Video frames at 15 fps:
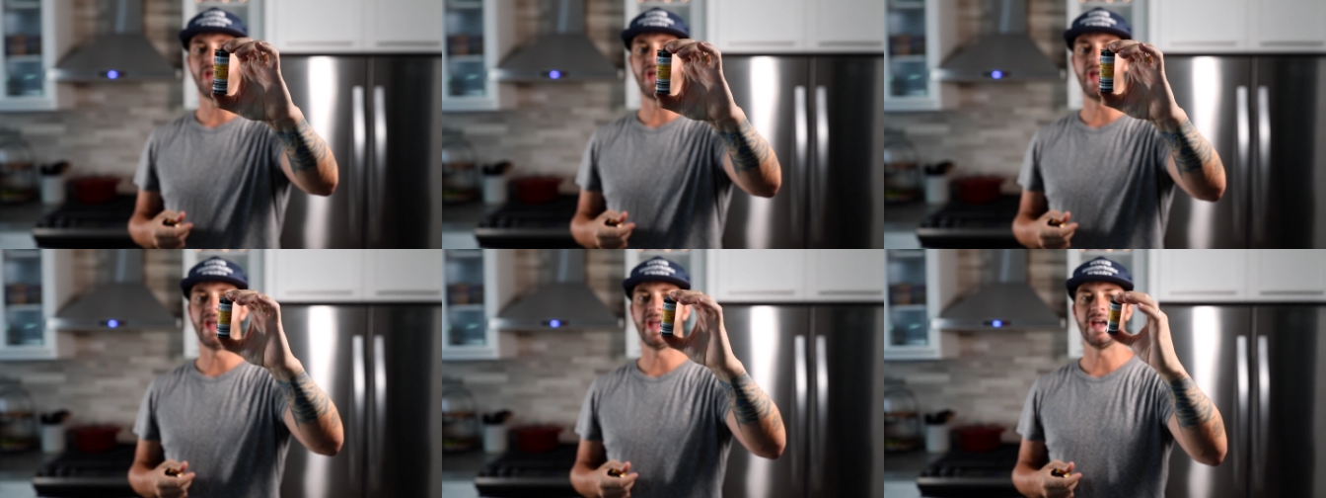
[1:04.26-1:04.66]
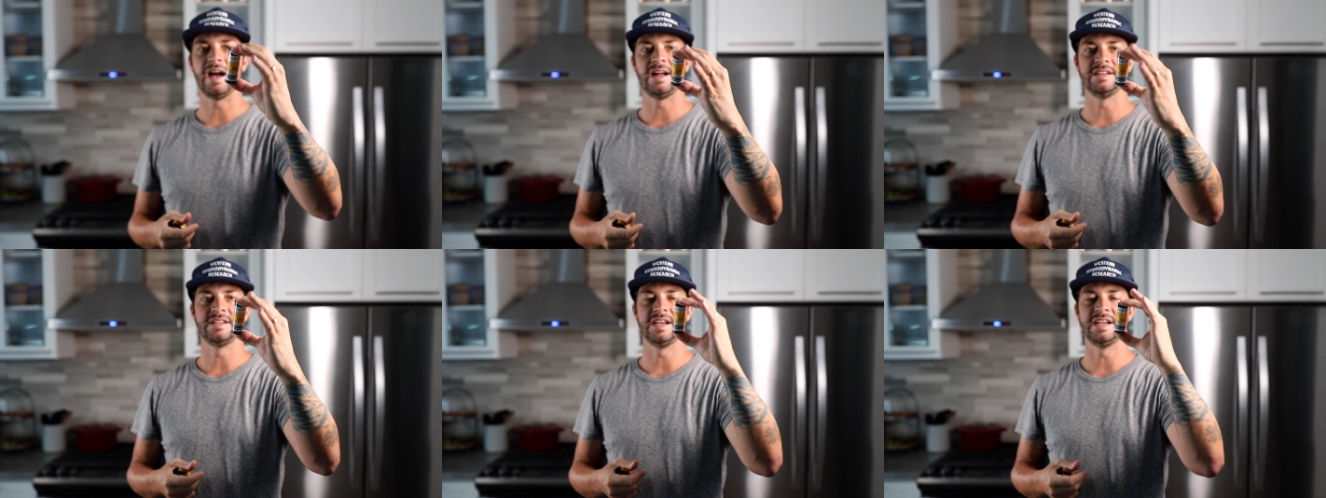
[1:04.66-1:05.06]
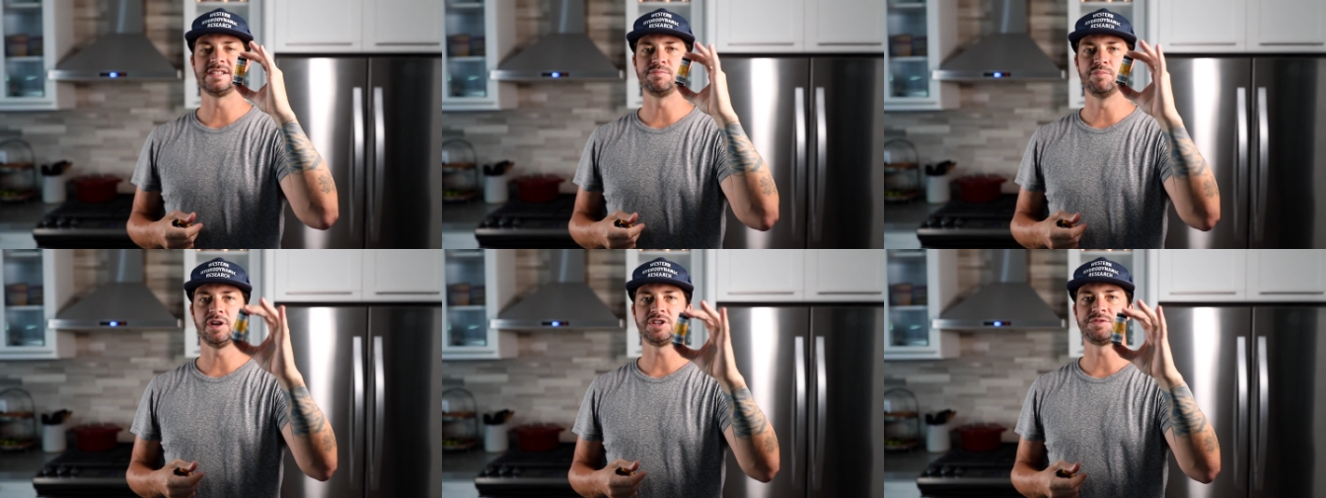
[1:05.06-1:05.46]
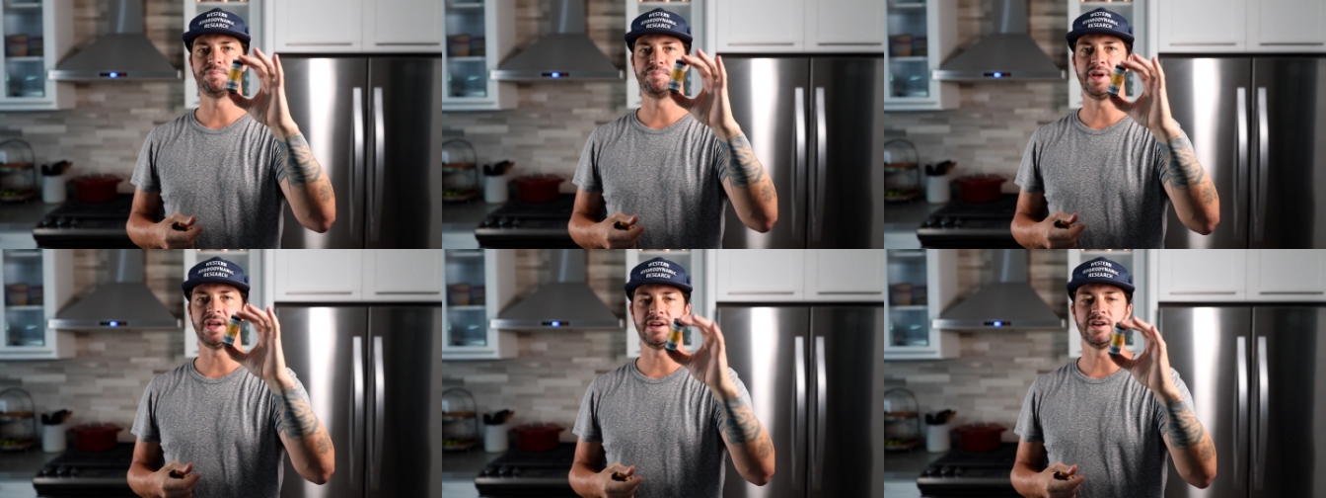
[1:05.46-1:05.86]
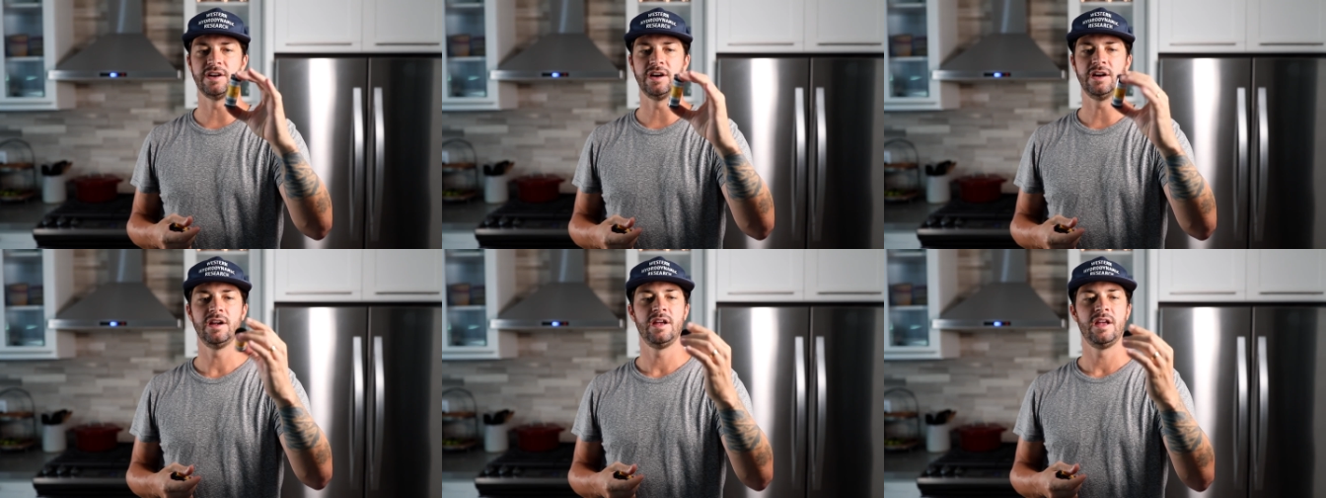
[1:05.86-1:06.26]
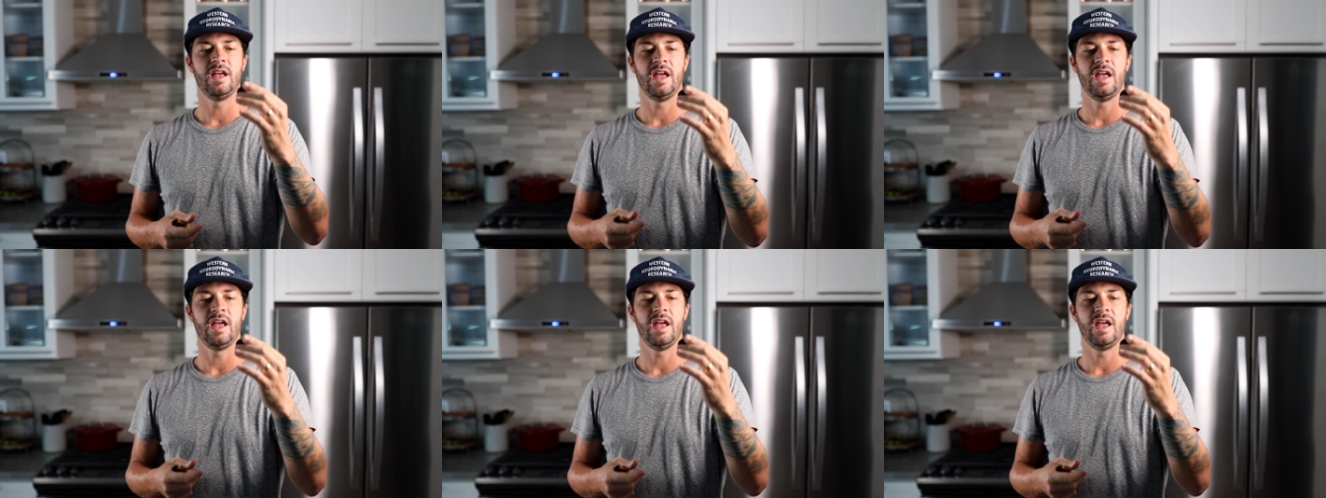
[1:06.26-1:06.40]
and it's much bigger,